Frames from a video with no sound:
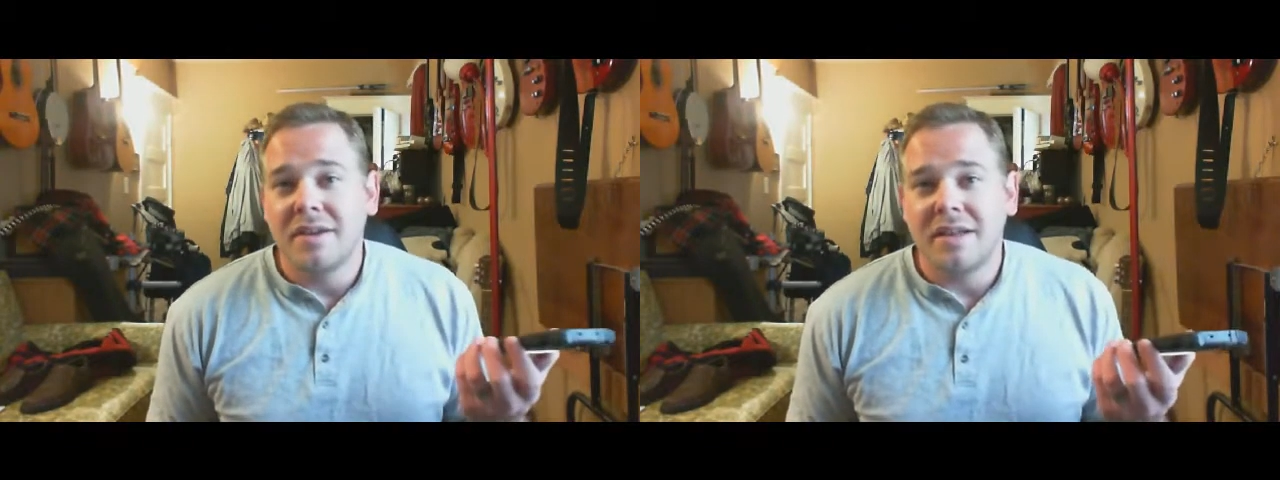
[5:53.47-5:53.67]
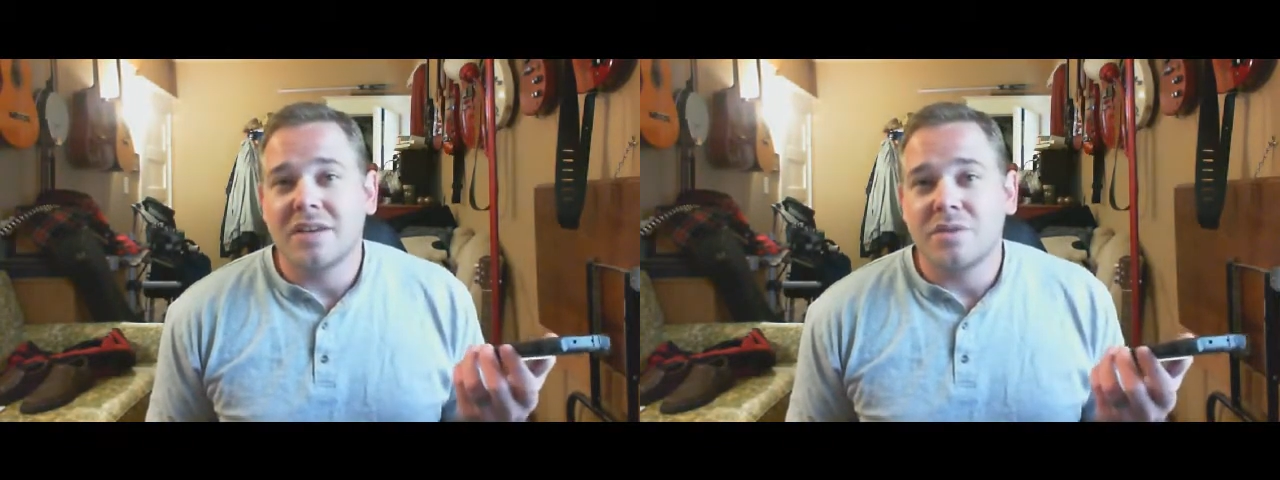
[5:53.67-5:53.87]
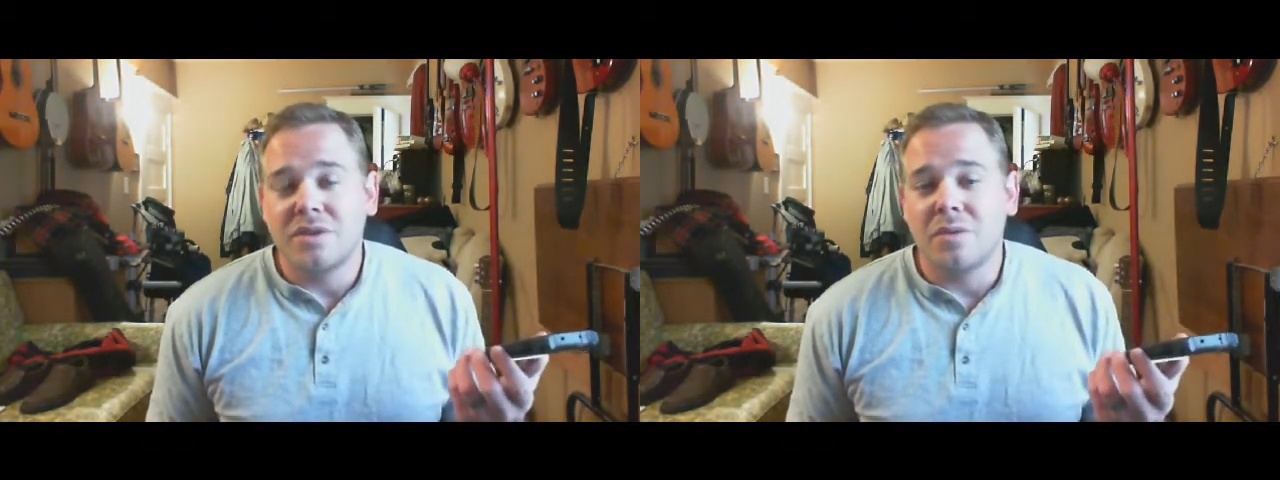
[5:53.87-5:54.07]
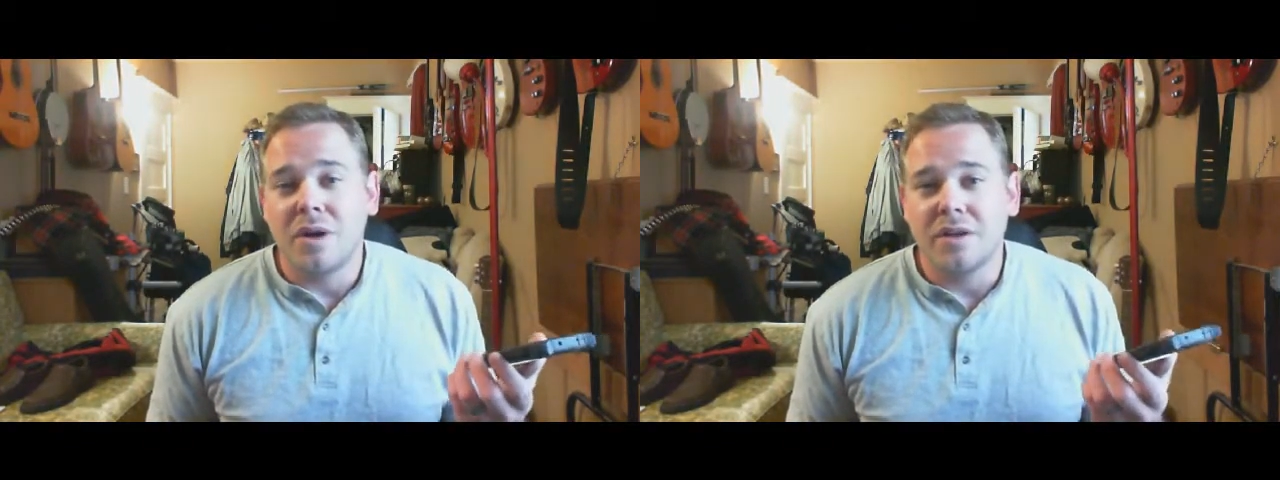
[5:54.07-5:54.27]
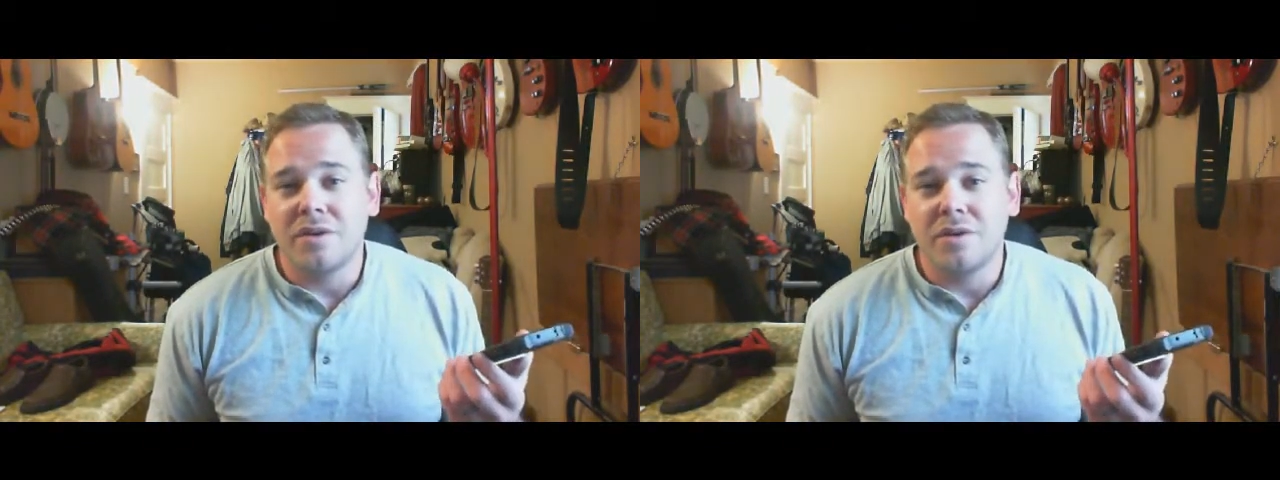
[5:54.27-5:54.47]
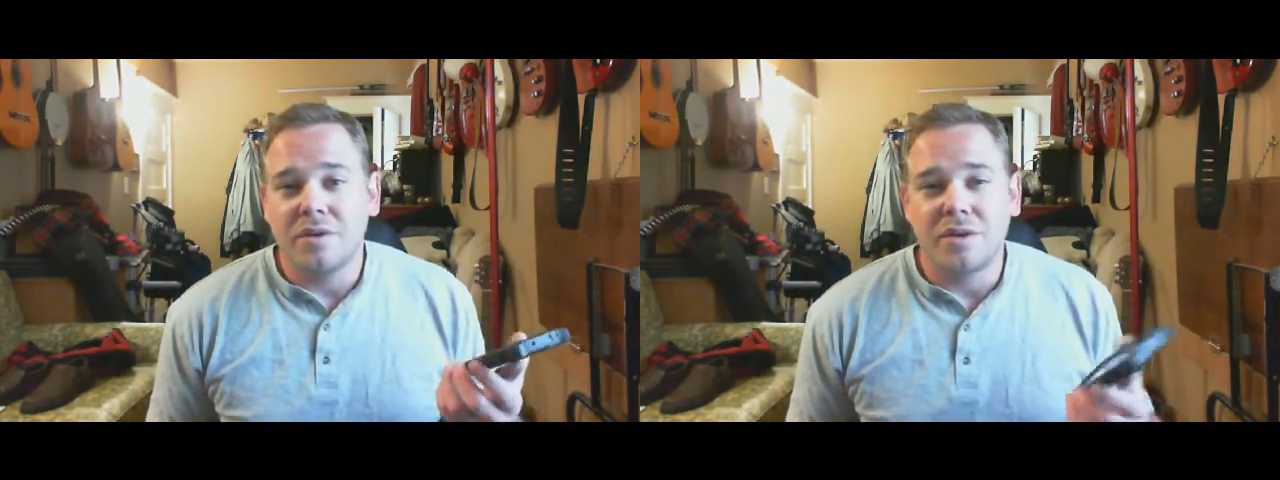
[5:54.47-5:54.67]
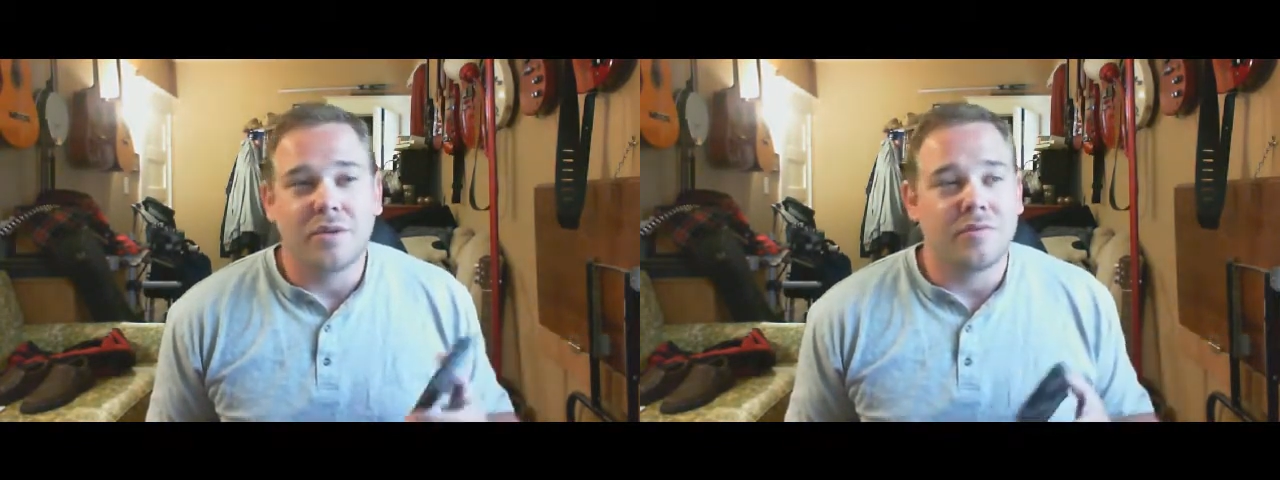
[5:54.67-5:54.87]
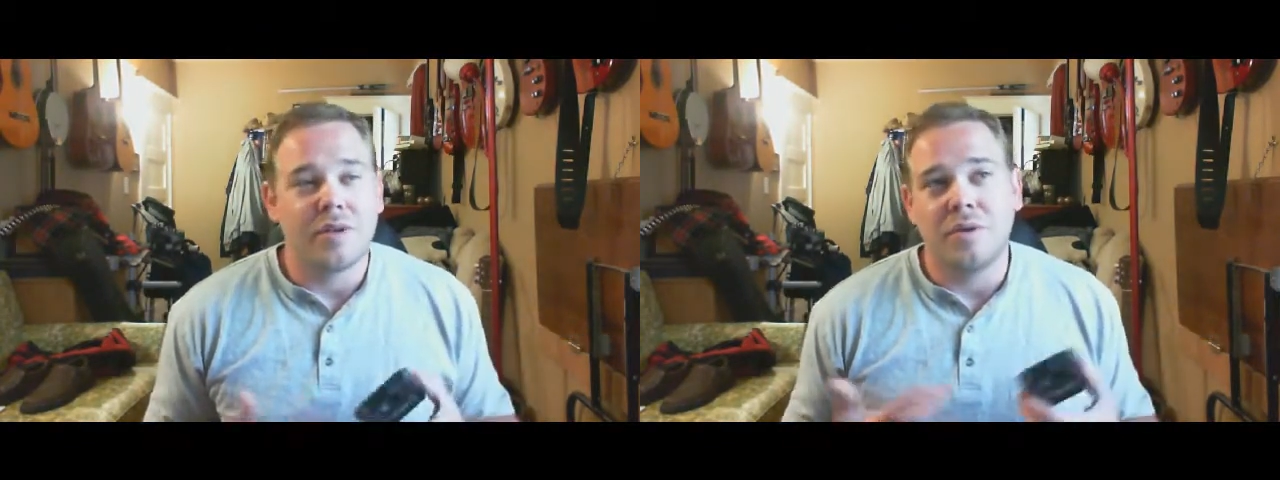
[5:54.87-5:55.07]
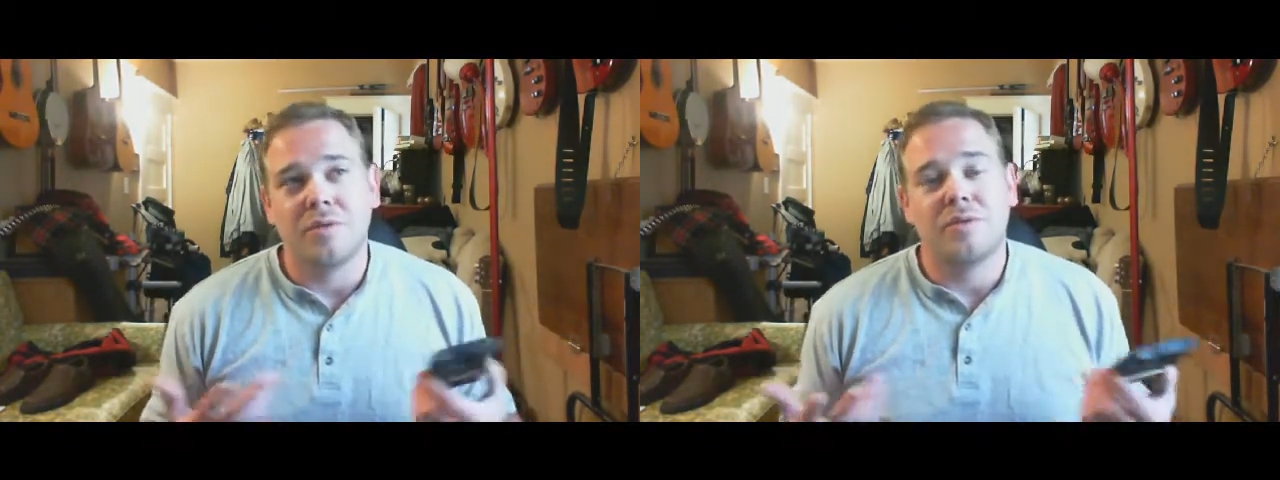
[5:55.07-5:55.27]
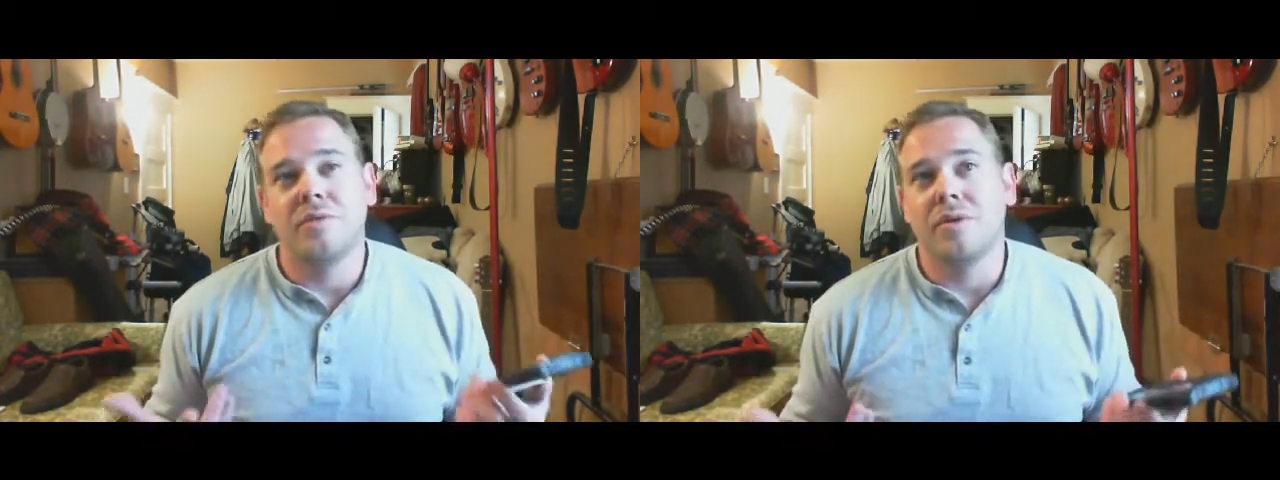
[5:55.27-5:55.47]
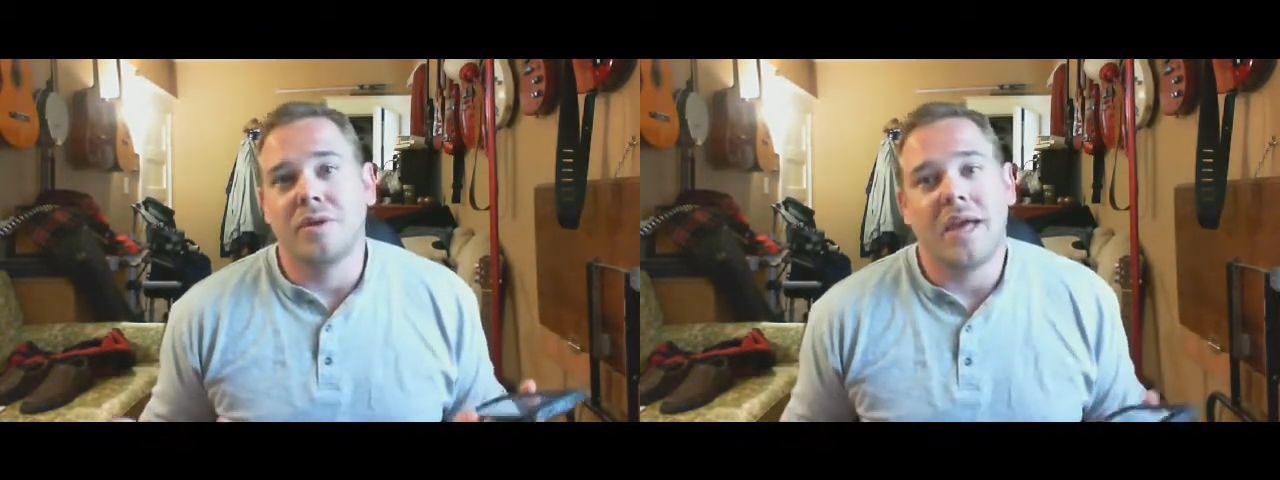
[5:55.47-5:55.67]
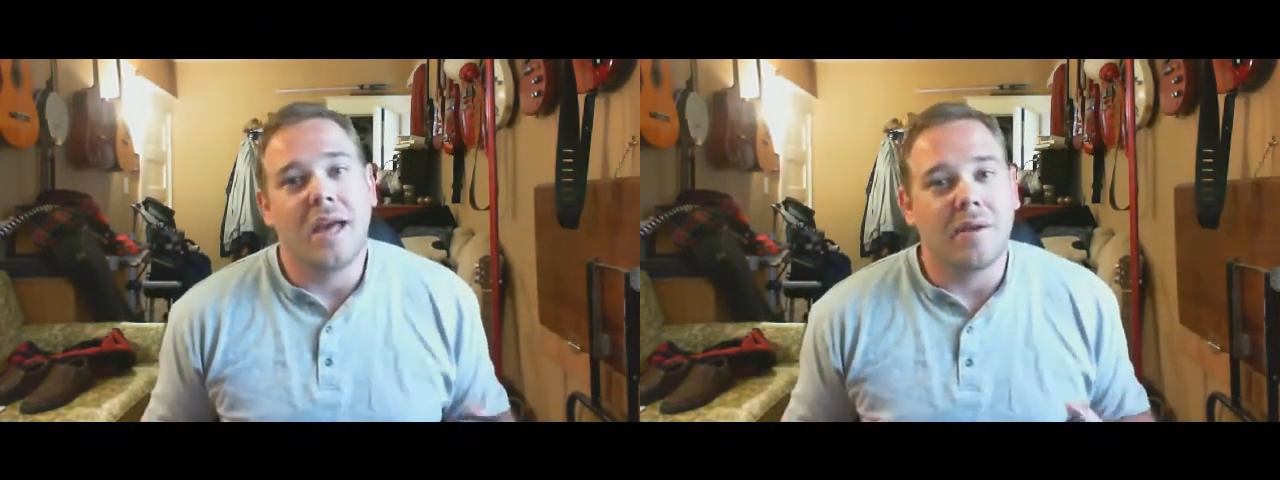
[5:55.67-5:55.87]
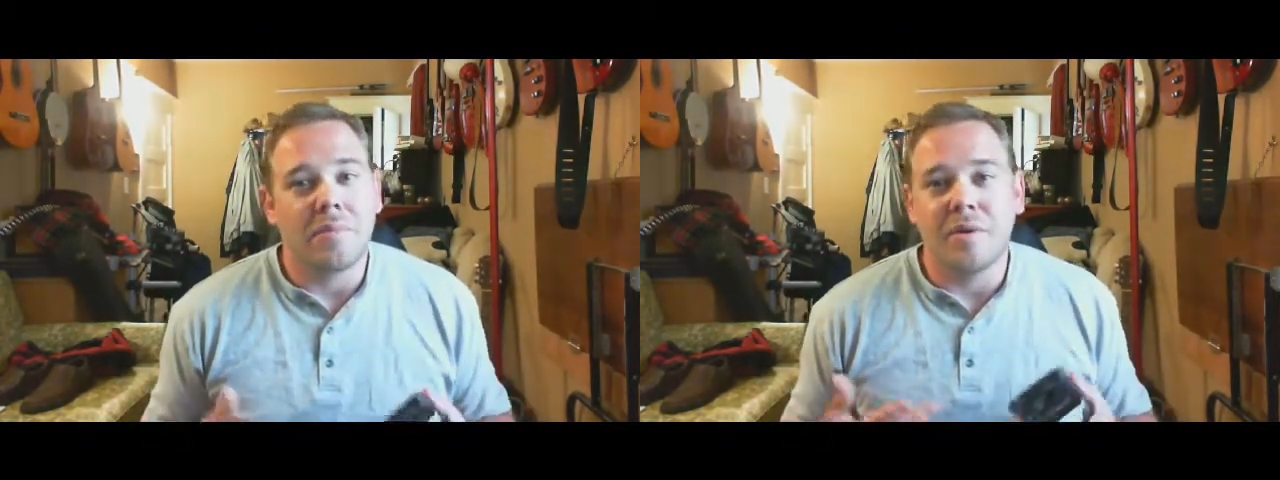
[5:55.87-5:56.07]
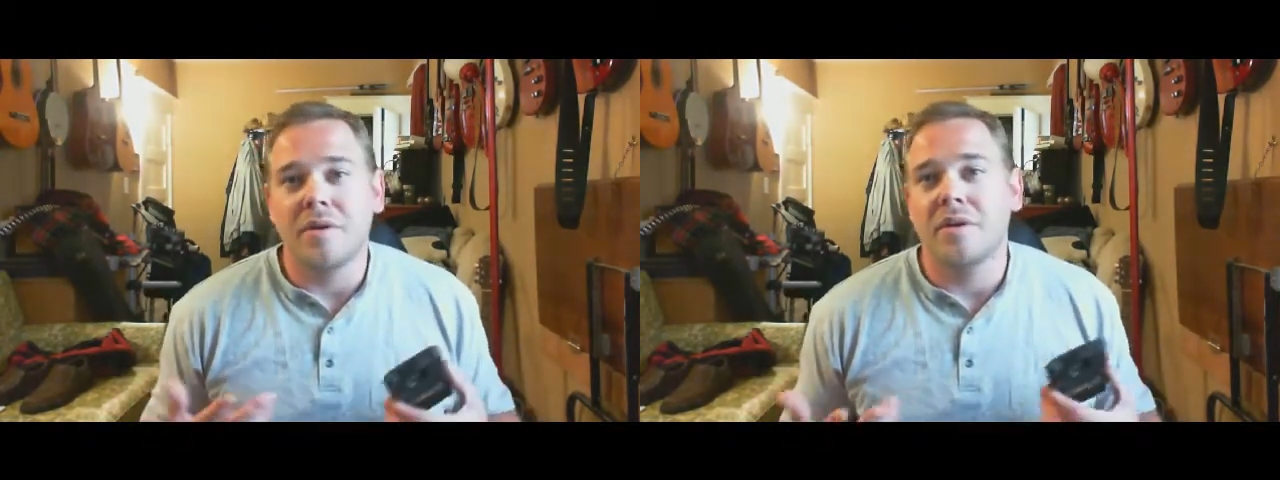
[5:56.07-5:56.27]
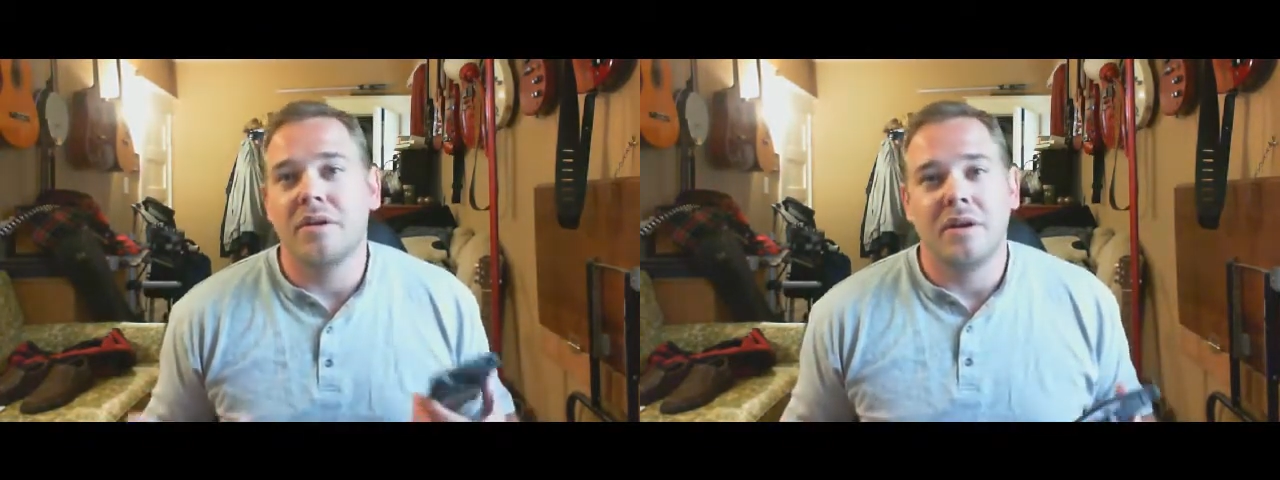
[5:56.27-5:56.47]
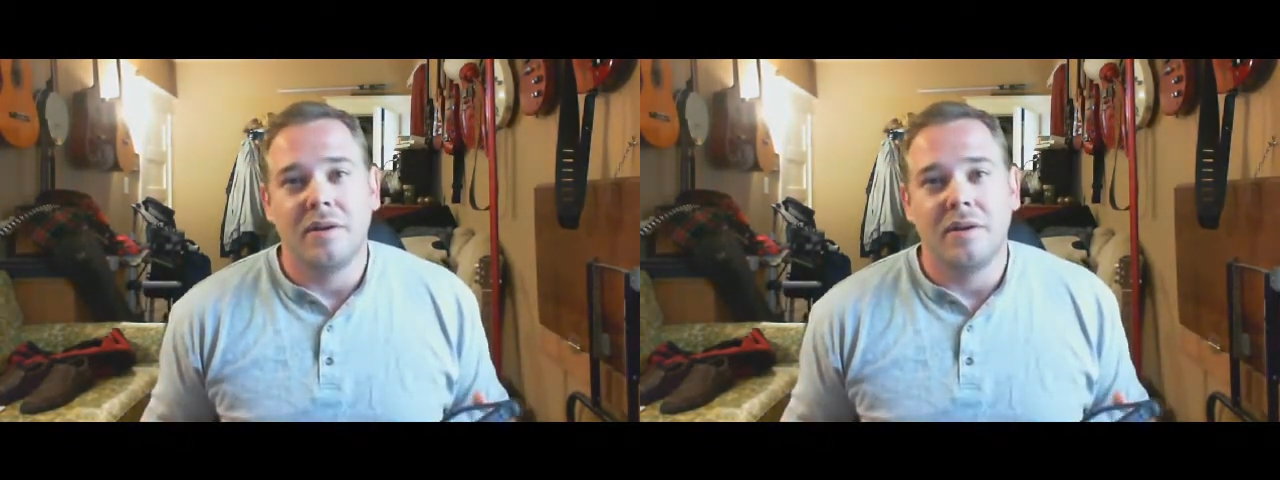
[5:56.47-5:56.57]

That's what you want to do. You're a camper.